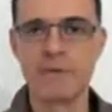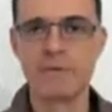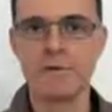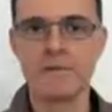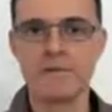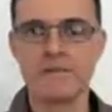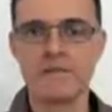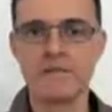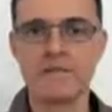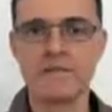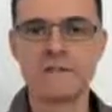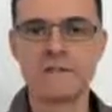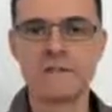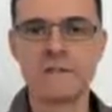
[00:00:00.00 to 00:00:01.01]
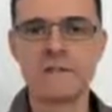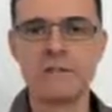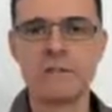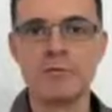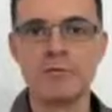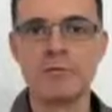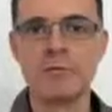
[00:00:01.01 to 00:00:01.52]
which is when
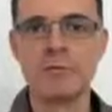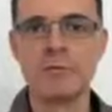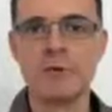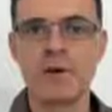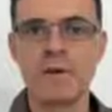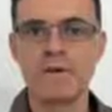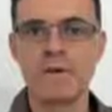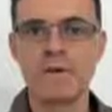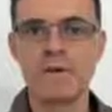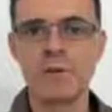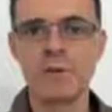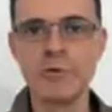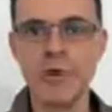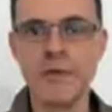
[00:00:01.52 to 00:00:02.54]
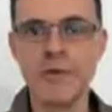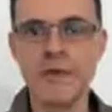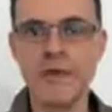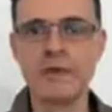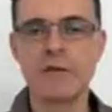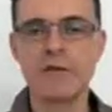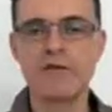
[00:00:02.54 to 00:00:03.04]
you reach the point that you don't
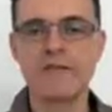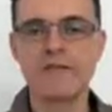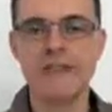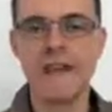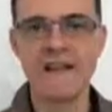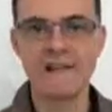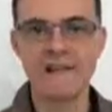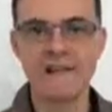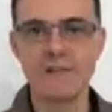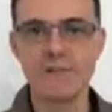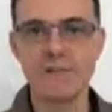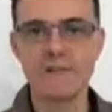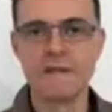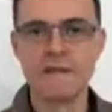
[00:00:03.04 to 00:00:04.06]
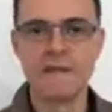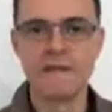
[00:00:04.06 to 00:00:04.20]
think, you just execute.